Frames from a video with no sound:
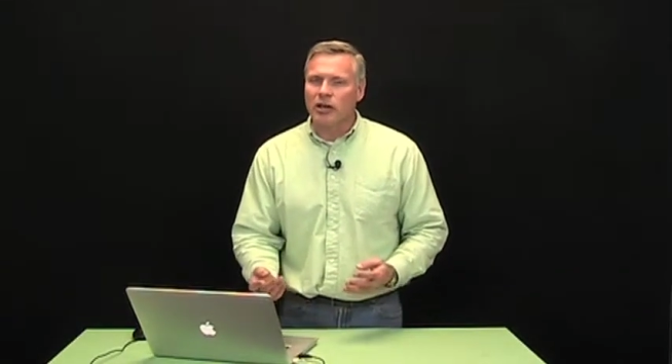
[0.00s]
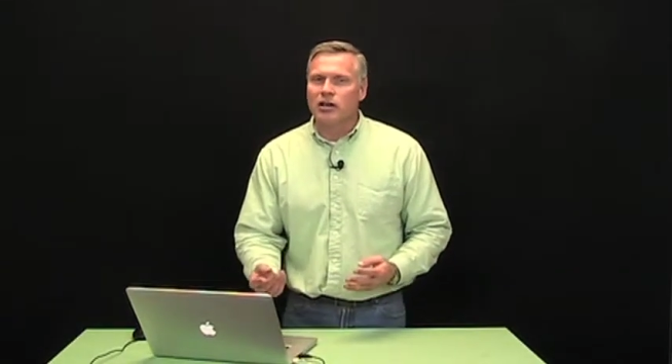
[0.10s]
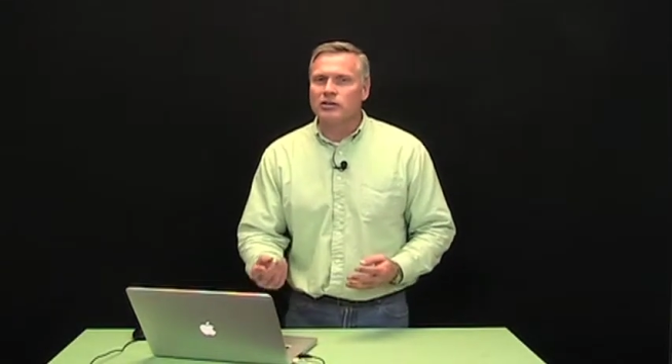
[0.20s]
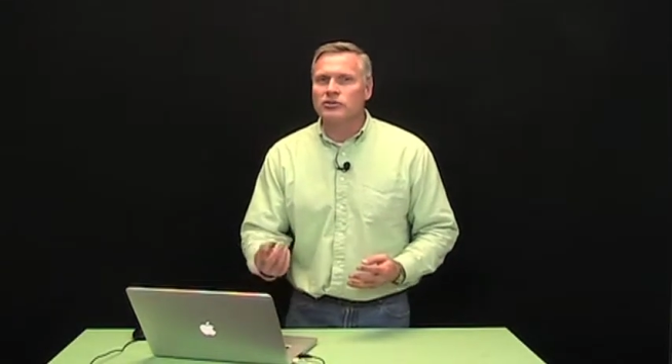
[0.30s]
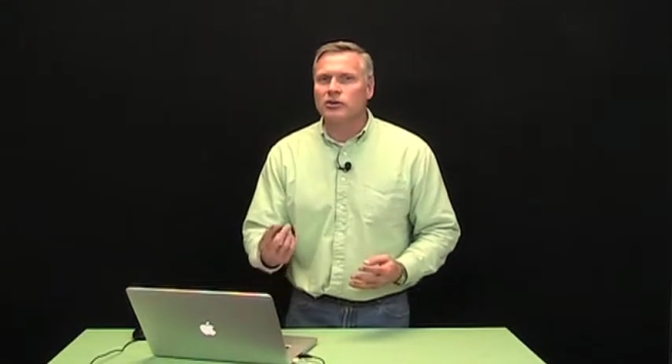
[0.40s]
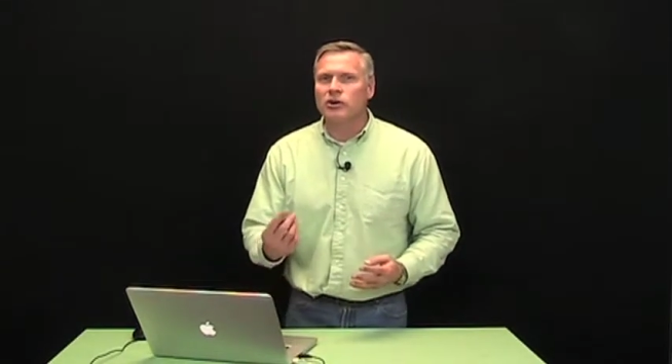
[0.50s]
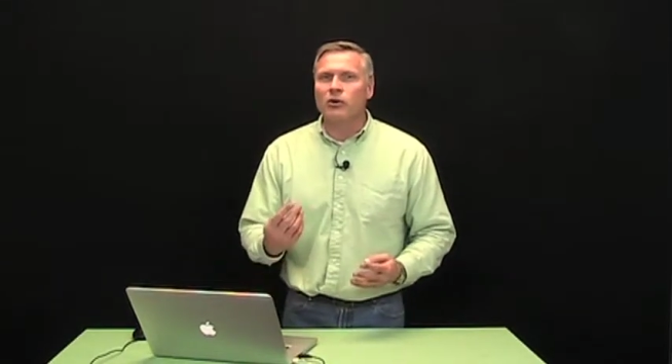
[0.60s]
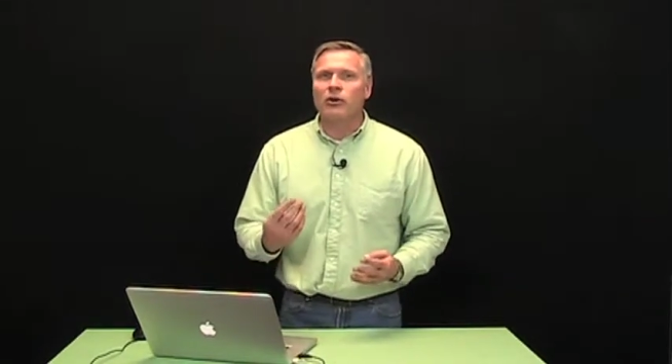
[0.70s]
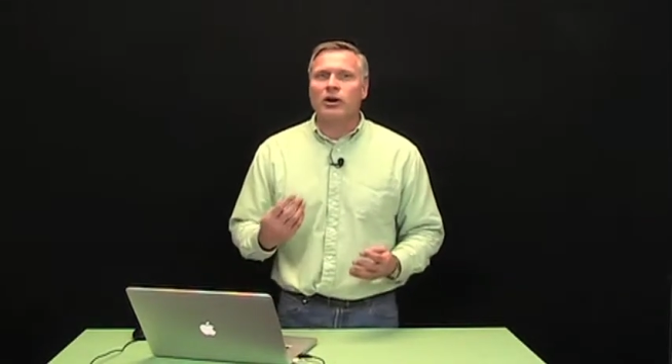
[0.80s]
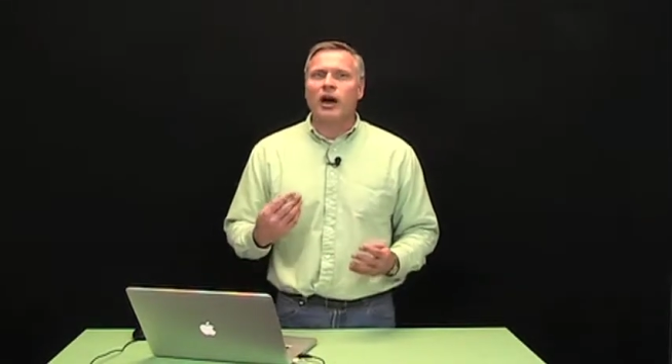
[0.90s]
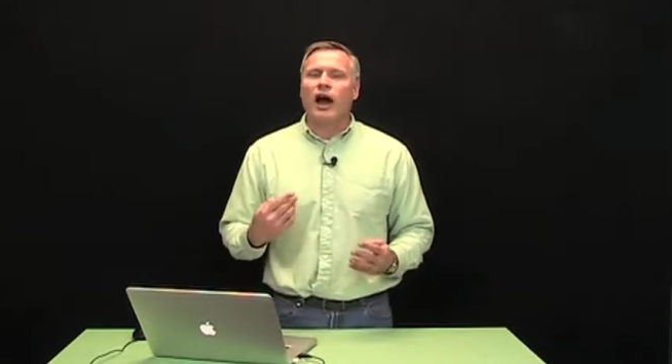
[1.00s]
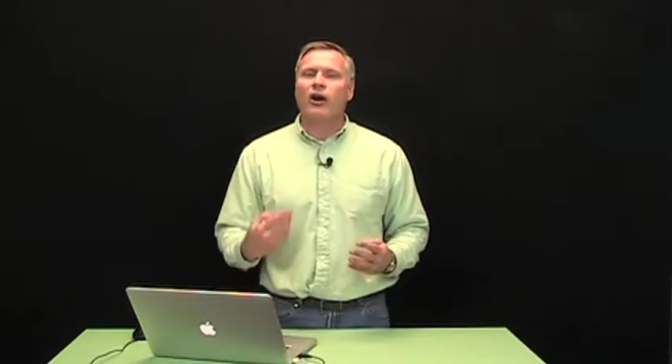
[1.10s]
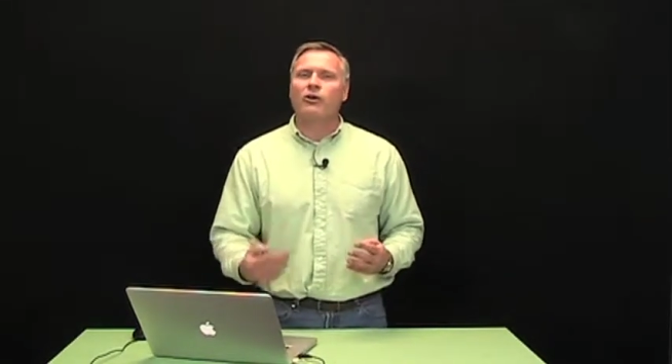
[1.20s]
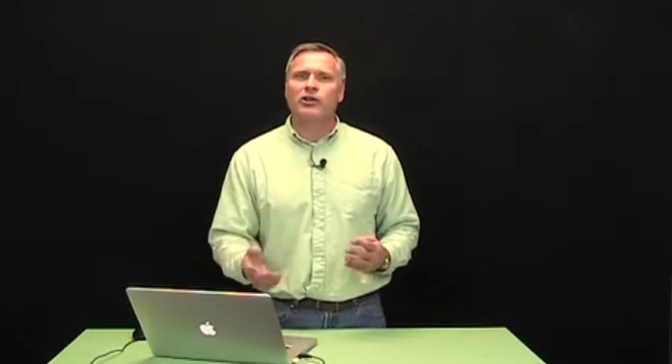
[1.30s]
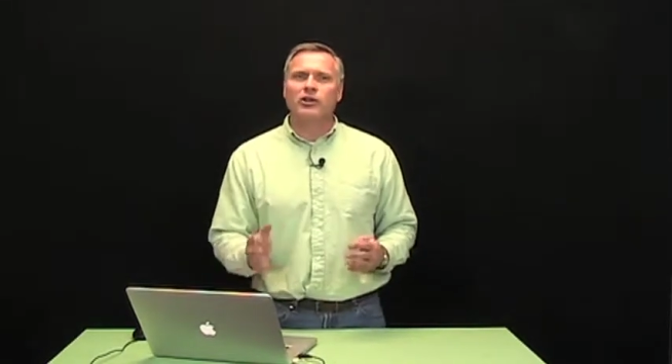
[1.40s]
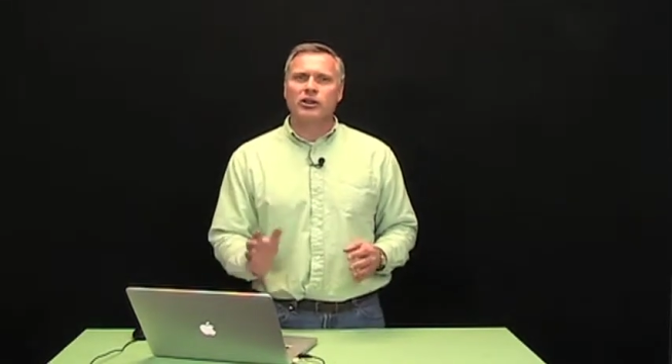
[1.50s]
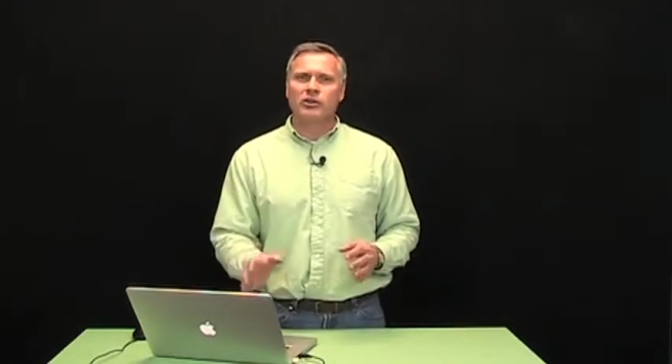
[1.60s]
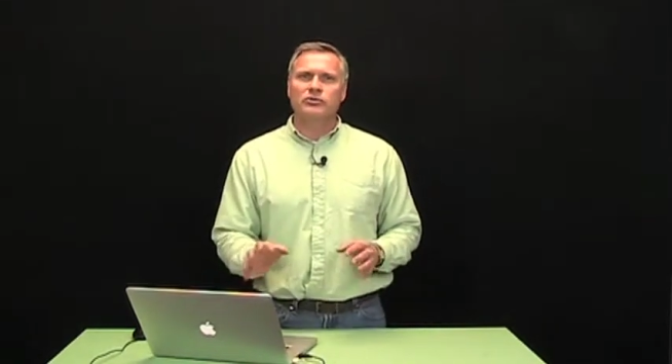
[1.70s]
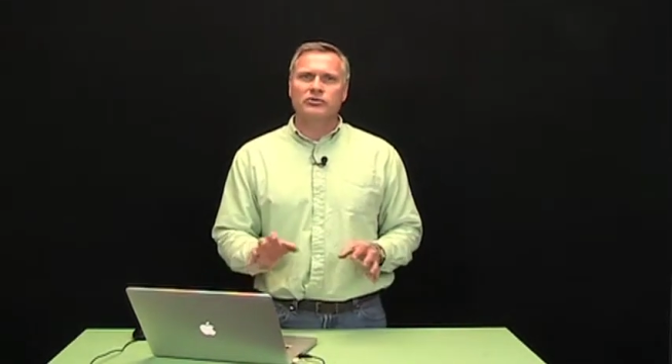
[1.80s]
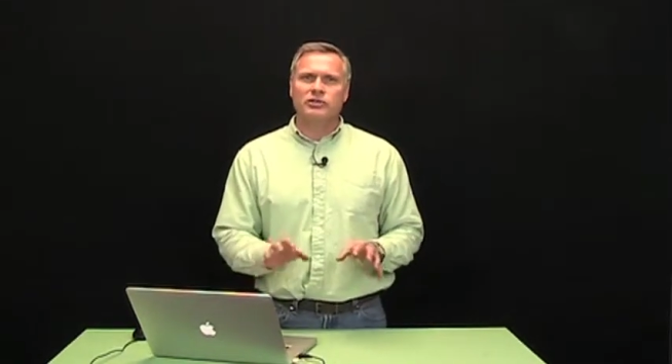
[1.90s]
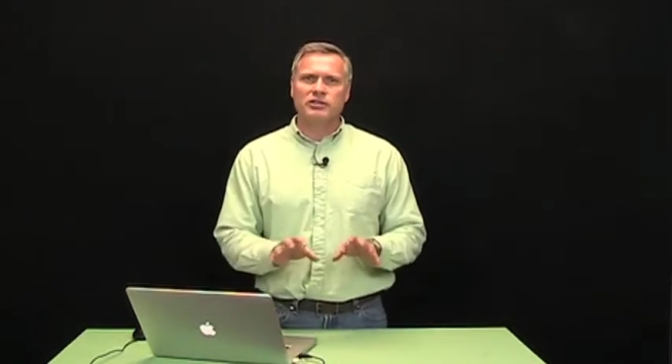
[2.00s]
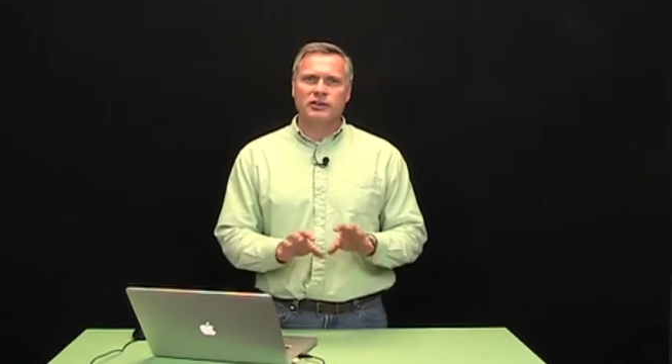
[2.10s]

So how are you going to use this